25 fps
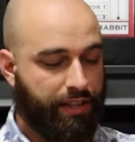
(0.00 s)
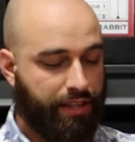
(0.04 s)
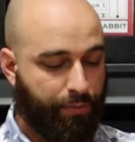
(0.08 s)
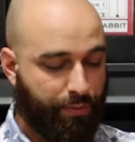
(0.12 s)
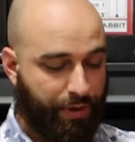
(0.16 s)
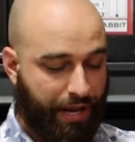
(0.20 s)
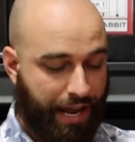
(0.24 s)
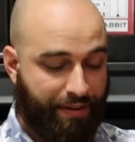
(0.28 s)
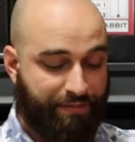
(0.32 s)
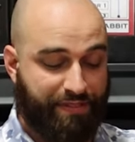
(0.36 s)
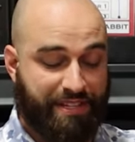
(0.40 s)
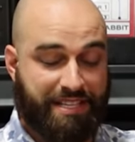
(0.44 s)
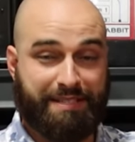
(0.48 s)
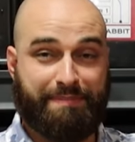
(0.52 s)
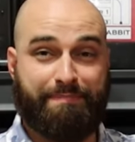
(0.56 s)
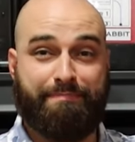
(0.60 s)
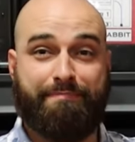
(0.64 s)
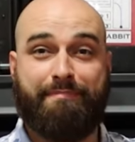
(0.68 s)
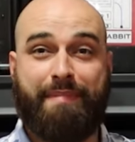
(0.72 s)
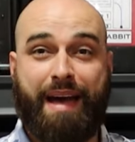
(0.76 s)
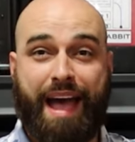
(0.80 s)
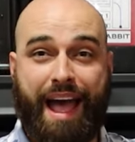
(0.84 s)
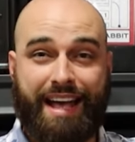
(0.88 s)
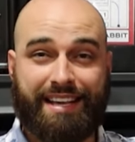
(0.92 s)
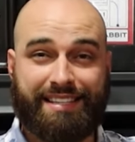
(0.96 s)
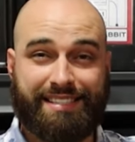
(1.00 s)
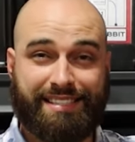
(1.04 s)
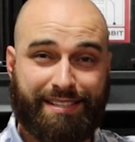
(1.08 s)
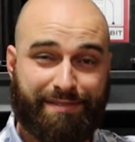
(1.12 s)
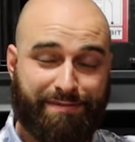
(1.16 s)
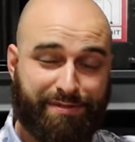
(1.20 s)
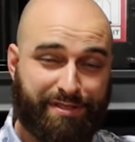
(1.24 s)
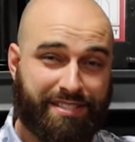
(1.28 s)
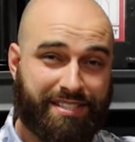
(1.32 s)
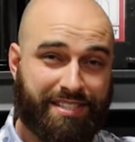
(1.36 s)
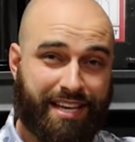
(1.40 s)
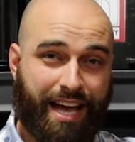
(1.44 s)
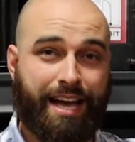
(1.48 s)
Then we have these
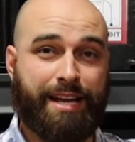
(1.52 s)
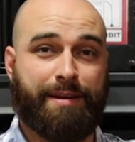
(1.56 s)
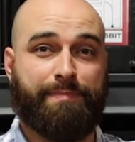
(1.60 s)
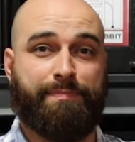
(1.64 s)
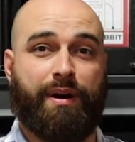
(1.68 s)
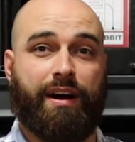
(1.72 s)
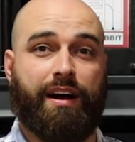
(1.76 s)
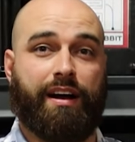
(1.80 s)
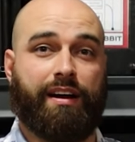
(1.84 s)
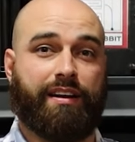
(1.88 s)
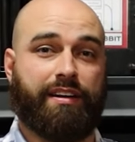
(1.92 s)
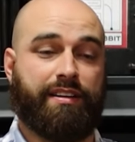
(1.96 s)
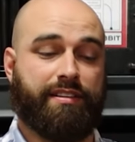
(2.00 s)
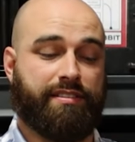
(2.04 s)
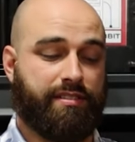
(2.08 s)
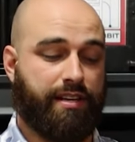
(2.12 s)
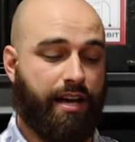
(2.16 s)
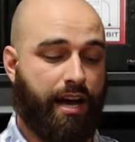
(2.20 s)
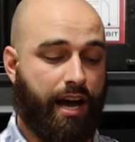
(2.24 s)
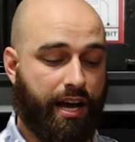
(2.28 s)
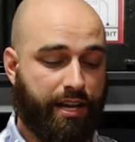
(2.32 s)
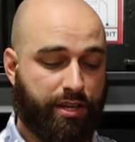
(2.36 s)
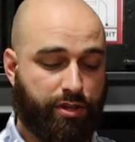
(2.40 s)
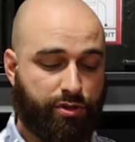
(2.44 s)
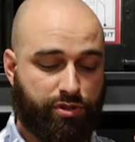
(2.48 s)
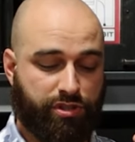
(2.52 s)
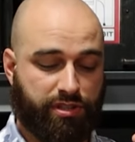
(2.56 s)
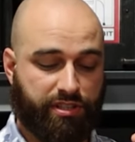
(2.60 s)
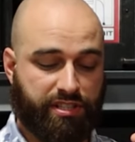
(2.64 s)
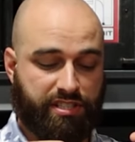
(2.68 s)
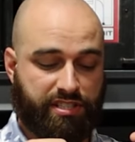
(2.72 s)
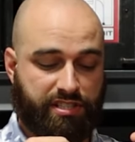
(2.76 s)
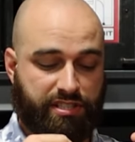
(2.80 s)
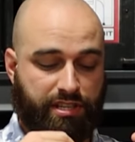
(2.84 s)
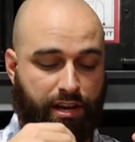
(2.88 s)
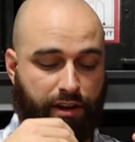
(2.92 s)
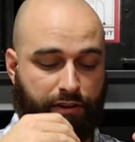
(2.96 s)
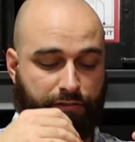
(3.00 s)
massive side pockets. I usually
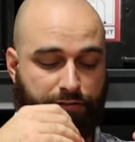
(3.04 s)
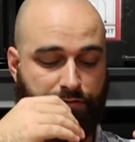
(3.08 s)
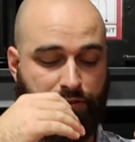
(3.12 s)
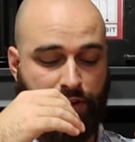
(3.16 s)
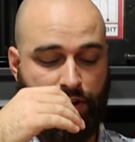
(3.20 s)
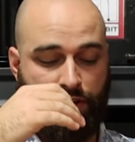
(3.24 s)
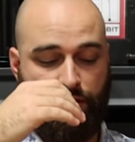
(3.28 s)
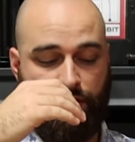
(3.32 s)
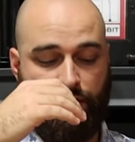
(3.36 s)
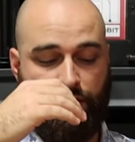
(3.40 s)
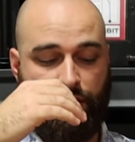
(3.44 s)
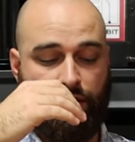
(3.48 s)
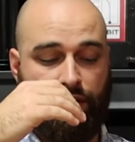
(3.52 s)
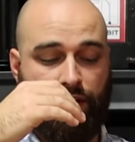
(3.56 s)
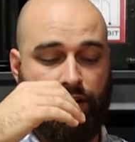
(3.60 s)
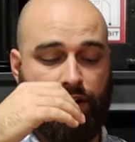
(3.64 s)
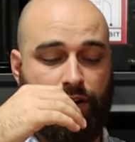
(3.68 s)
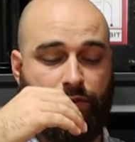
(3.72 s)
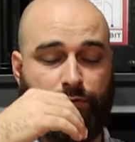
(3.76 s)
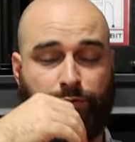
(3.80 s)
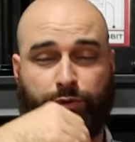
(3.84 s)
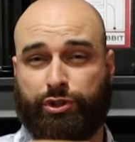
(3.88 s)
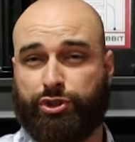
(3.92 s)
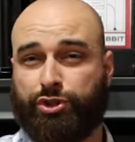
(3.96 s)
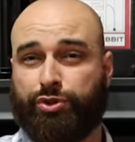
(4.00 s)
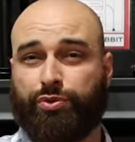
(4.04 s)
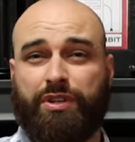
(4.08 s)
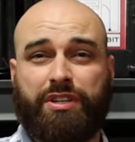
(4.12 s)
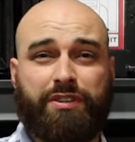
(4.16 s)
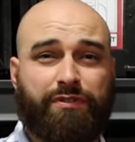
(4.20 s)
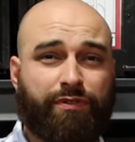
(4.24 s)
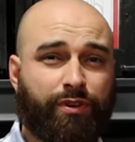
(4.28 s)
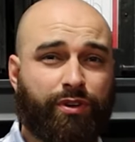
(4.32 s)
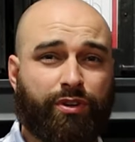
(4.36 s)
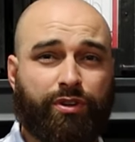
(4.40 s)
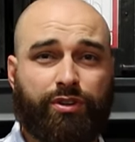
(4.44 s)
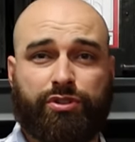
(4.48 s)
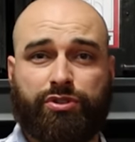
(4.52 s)
stuff uh,
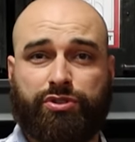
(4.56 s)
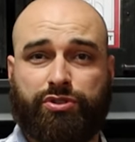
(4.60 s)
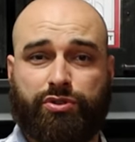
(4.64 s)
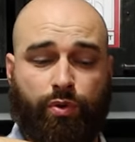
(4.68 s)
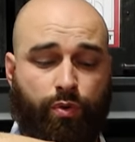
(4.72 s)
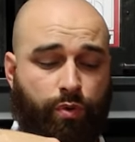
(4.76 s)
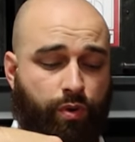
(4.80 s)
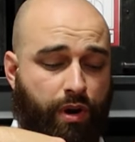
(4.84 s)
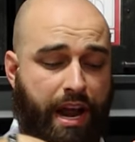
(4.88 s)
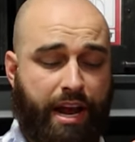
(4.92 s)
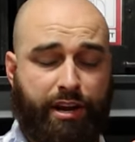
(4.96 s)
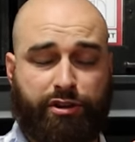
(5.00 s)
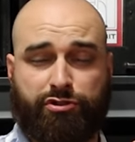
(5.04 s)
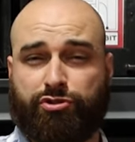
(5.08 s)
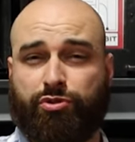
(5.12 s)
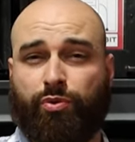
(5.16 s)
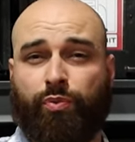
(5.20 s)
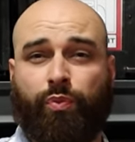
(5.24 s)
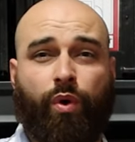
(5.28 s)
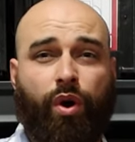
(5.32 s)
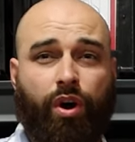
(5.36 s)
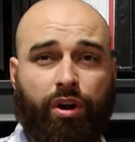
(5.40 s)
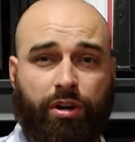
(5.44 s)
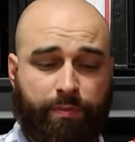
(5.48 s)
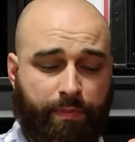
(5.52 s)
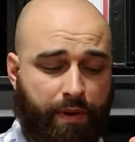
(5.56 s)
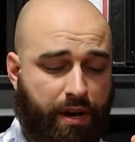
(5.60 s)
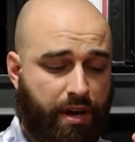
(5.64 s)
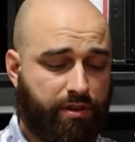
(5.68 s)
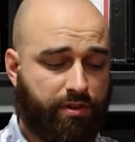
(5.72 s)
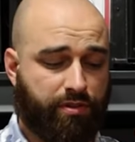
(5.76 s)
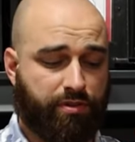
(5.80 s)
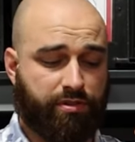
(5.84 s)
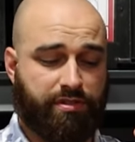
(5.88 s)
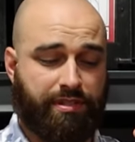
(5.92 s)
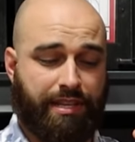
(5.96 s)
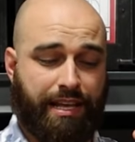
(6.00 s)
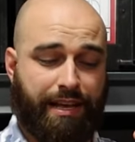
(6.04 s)
retrievers or extra water
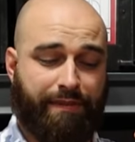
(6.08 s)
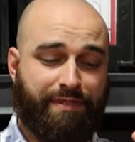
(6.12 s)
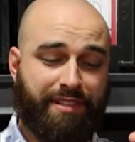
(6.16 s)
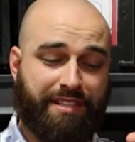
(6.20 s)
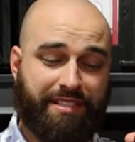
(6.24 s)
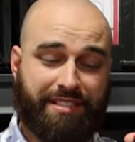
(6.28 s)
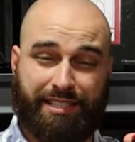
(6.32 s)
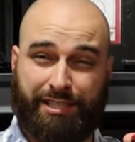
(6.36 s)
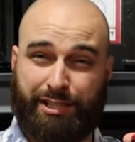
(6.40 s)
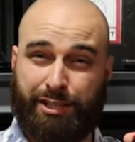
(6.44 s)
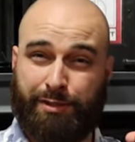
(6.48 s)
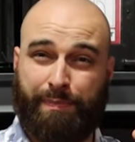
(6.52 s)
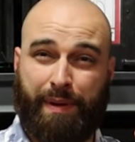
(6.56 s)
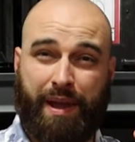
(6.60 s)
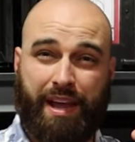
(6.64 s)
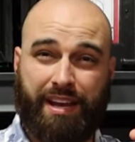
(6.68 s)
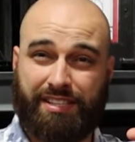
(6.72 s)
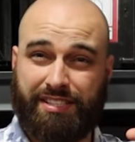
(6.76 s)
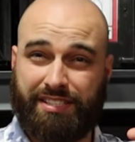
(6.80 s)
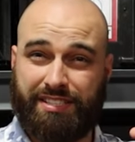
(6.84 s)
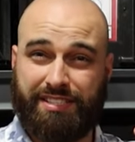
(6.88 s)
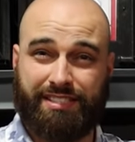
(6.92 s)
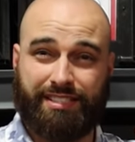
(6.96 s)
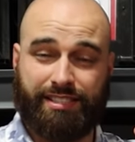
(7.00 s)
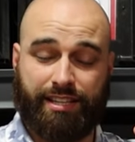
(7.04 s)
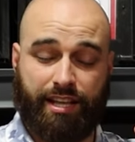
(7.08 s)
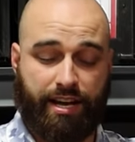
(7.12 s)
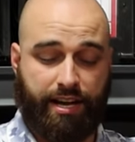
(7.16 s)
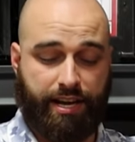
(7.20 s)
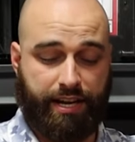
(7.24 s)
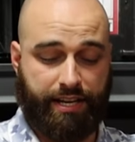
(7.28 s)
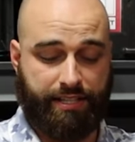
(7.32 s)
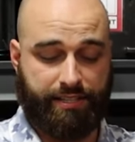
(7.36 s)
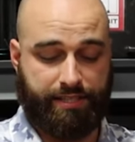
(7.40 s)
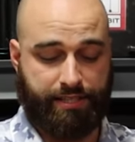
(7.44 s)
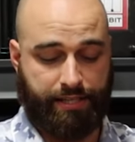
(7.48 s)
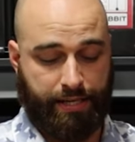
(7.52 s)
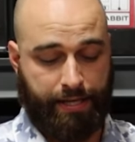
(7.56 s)
bottles. They have these expansion
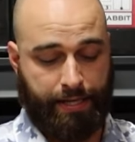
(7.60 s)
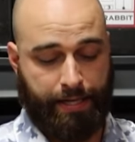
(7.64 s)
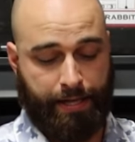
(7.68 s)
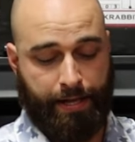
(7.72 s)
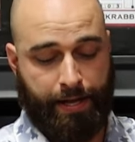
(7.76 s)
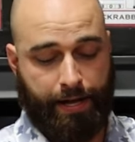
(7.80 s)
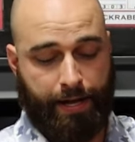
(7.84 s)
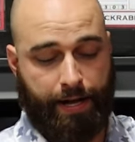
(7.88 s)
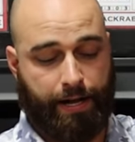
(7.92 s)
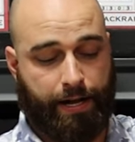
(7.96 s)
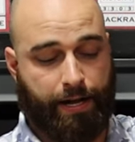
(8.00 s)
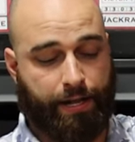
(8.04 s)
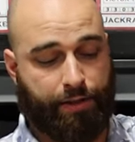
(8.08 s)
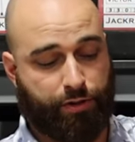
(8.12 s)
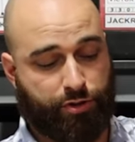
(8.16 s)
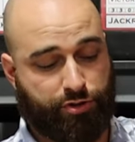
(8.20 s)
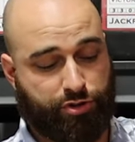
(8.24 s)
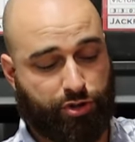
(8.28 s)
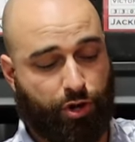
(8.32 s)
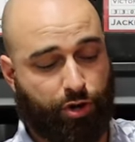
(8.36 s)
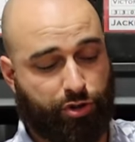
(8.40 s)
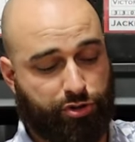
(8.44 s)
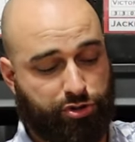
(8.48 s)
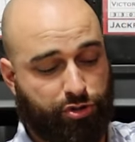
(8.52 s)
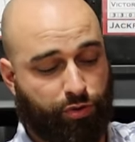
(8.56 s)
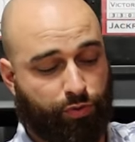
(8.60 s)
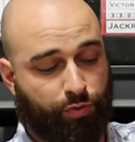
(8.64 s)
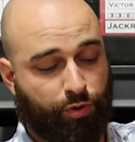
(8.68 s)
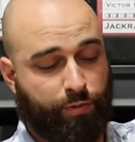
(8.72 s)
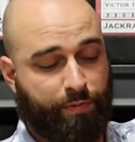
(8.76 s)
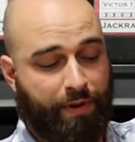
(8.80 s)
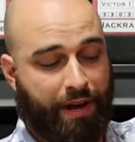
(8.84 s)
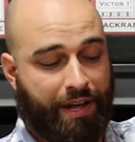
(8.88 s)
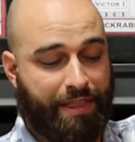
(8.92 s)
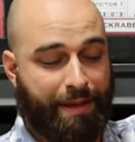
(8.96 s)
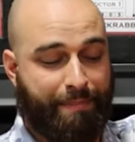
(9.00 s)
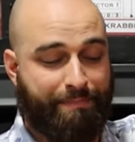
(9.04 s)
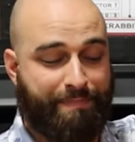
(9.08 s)
slides. Uh, there's also
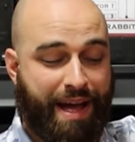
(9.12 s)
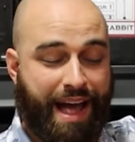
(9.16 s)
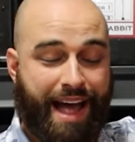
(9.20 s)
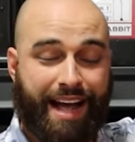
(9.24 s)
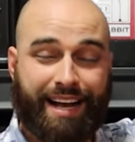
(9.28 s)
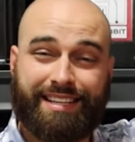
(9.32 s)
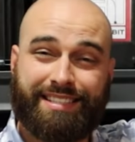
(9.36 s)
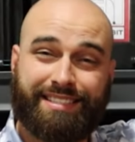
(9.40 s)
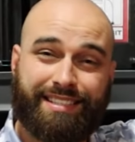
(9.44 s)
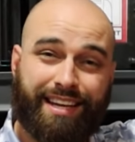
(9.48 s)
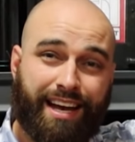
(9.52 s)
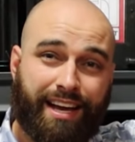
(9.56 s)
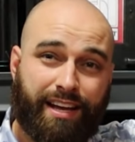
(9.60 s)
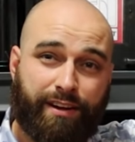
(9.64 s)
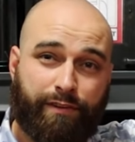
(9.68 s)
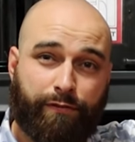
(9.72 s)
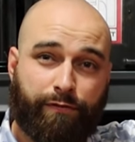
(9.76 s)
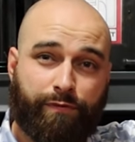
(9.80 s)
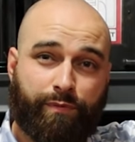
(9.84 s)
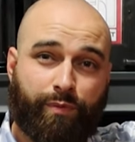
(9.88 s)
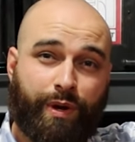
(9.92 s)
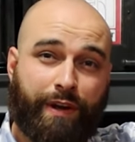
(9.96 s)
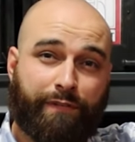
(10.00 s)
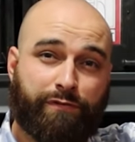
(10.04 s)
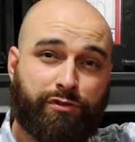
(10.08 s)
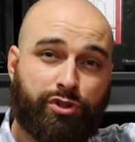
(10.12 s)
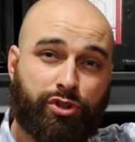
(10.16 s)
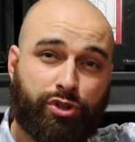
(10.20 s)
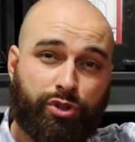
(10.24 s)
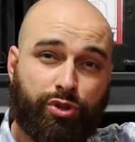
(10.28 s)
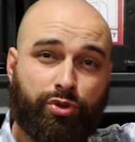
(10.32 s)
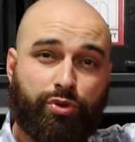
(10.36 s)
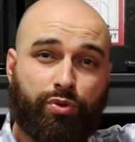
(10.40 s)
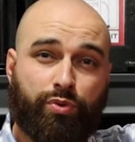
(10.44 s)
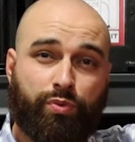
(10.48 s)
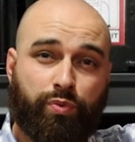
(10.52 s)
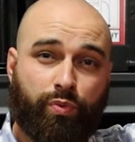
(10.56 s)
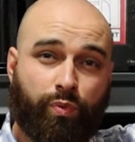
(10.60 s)
room on the back side. We have
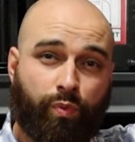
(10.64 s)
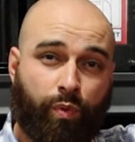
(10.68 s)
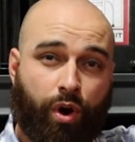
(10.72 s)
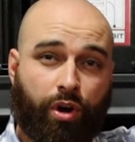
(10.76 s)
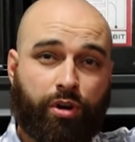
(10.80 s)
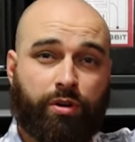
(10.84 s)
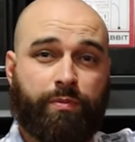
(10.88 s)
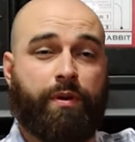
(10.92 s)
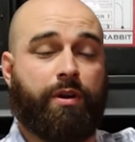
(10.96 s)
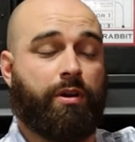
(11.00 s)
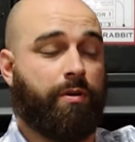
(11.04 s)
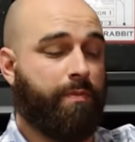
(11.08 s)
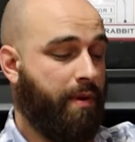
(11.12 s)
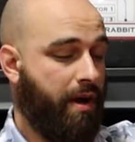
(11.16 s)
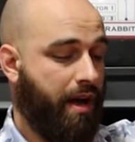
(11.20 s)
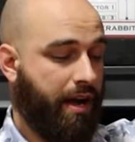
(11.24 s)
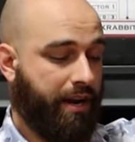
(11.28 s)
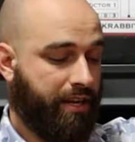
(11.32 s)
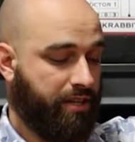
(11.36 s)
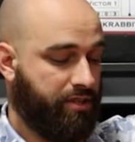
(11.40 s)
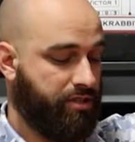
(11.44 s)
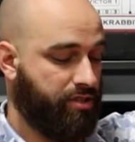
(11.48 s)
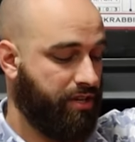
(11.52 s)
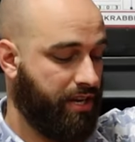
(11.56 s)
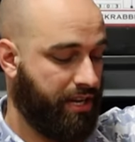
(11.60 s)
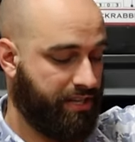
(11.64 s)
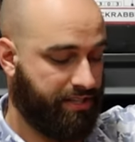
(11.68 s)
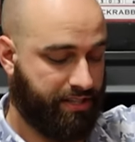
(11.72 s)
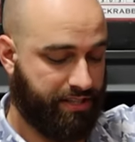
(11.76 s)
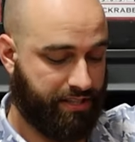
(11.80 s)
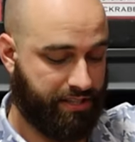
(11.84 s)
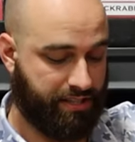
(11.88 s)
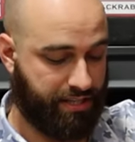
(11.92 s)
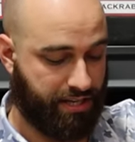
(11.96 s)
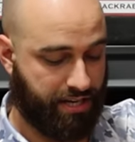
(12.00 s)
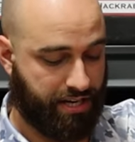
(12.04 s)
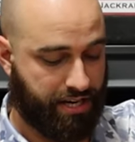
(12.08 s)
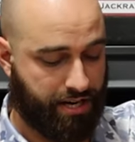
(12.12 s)
two water bottle pockets you guys
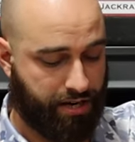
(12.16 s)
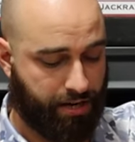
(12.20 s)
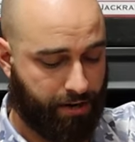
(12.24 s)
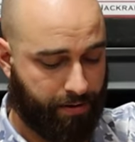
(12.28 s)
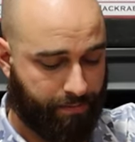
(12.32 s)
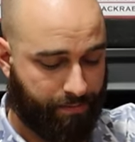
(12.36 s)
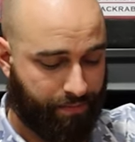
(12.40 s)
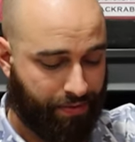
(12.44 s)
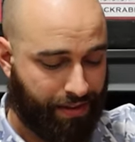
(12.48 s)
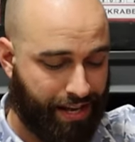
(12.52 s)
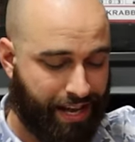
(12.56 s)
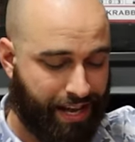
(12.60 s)
can see here.